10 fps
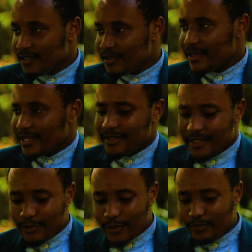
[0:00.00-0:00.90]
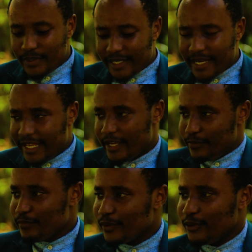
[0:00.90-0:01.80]
So the next thing will be, can I get
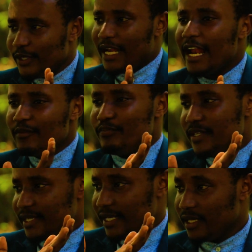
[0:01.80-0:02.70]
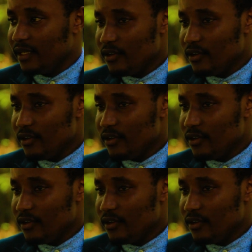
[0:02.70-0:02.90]
people who will help me scale,